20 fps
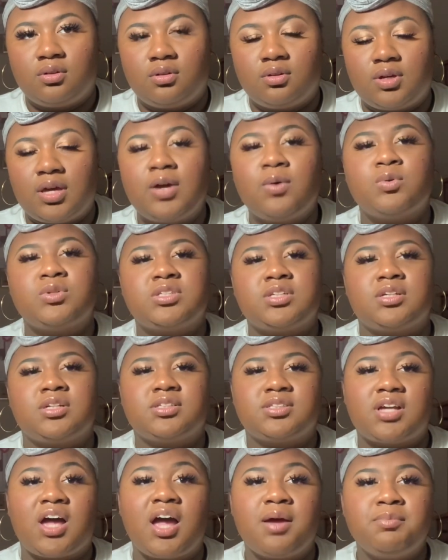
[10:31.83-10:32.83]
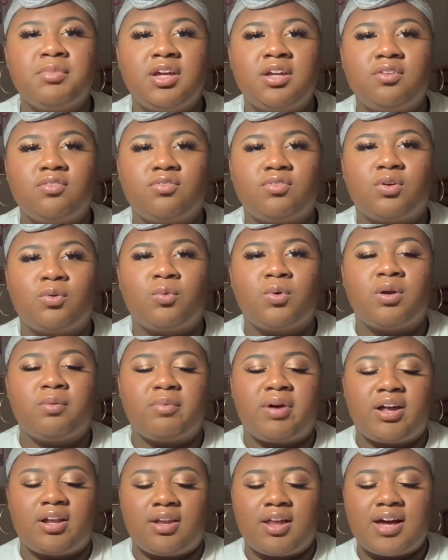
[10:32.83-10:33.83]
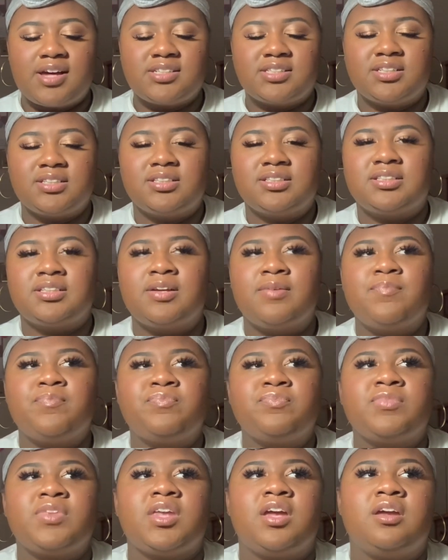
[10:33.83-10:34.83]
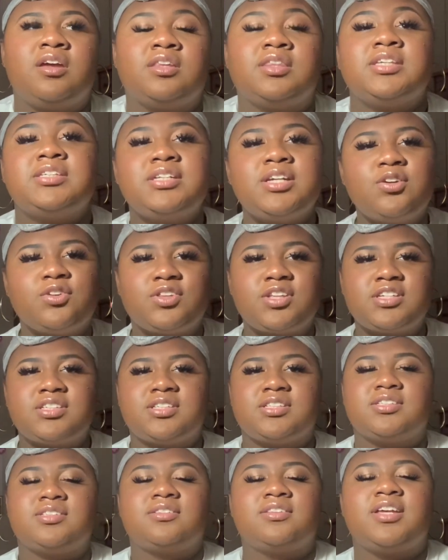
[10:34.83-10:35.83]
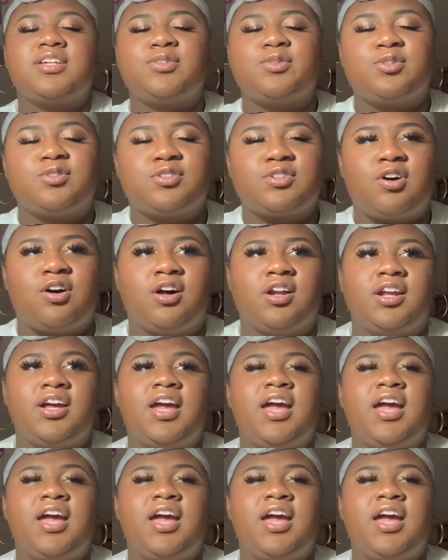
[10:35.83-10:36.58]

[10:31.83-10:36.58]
It was an assignment for one of my classes, the senior thesis, that's what it was called.